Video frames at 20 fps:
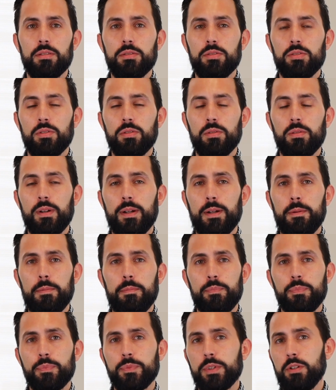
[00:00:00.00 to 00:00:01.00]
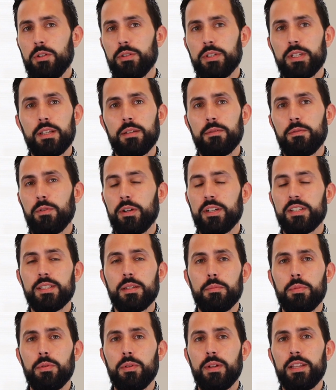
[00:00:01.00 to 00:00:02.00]
So looking, for
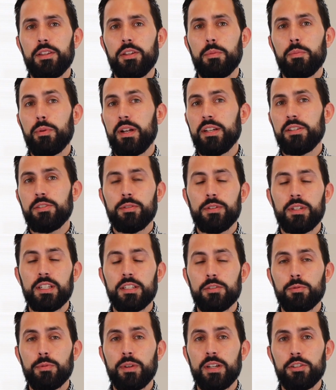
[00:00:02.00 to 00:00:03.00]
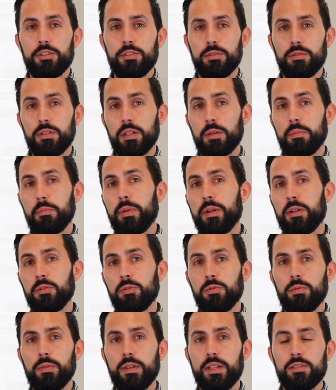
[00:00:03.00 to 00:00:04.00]
example, at the price earnings ratio compared
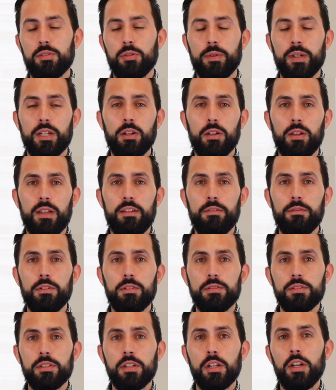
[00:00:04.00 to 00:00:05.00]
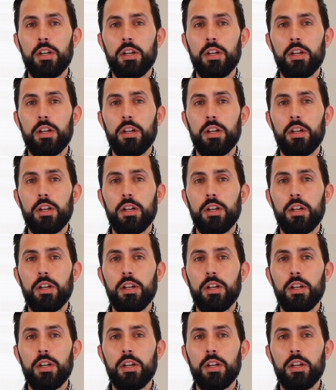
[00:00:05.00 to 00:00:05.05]
to historical levels,